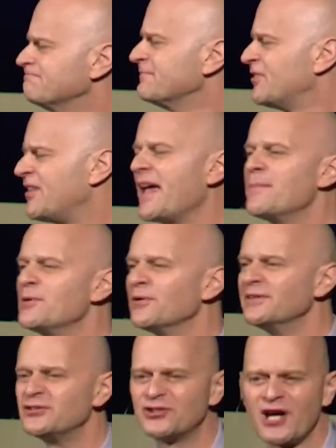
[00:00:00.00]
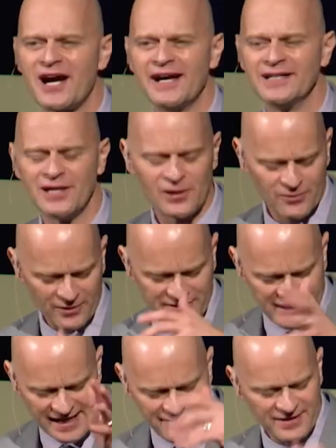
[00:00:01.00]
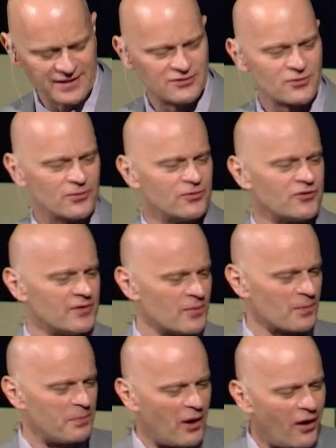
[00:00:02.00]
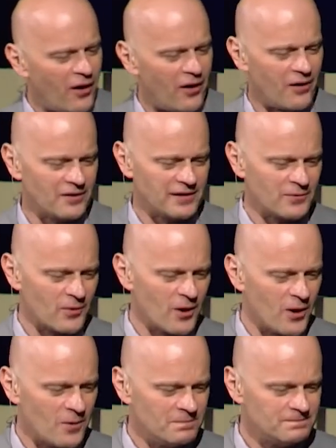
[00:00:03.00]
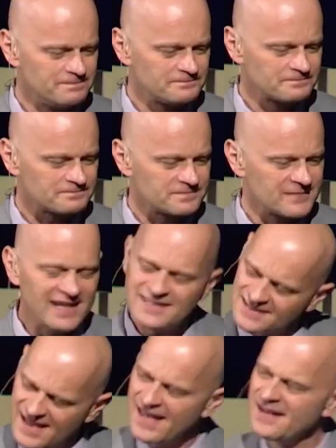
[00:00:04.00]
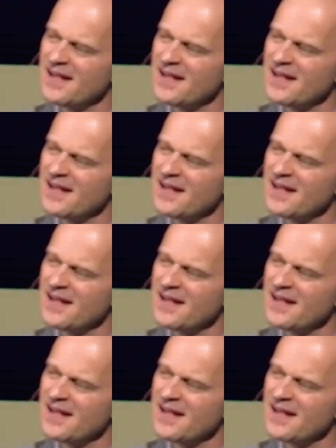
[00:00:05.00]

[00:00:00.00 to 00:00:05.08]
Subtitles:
Samuel and Shiloh or David in Jerusalem or Paul in Rome. Instead,